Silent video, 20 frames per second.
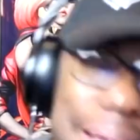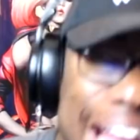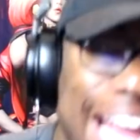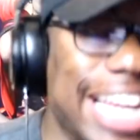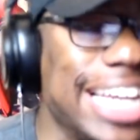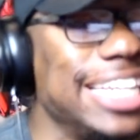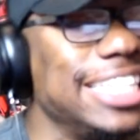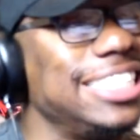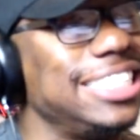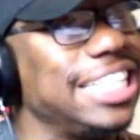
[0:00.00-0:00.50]

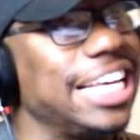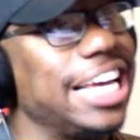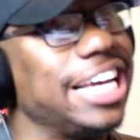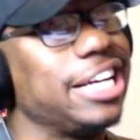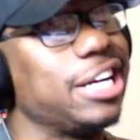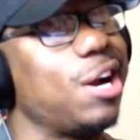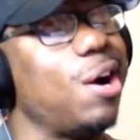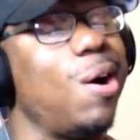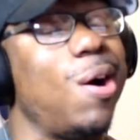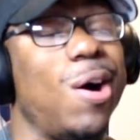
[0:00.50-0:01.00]
Back in this
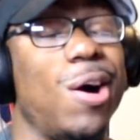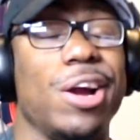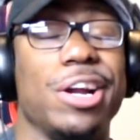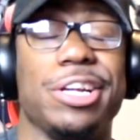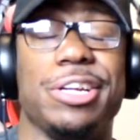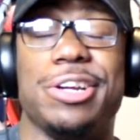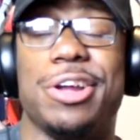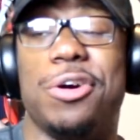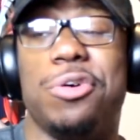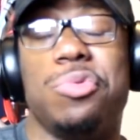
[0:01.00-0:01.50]
thing, you
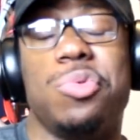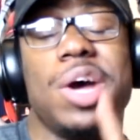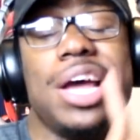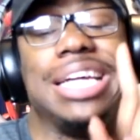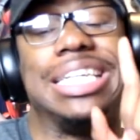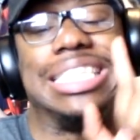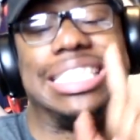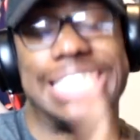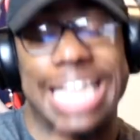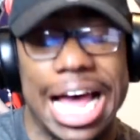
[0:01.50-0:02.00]
already know
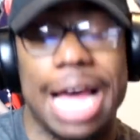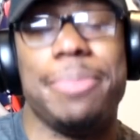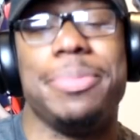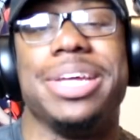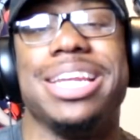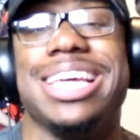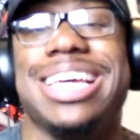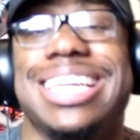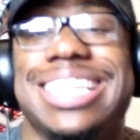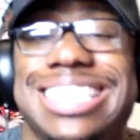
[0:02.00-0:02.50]
what time
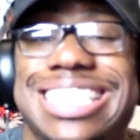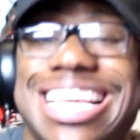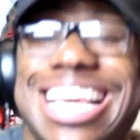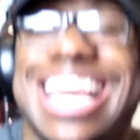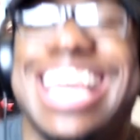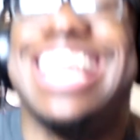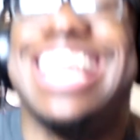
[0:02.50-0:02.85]
it is.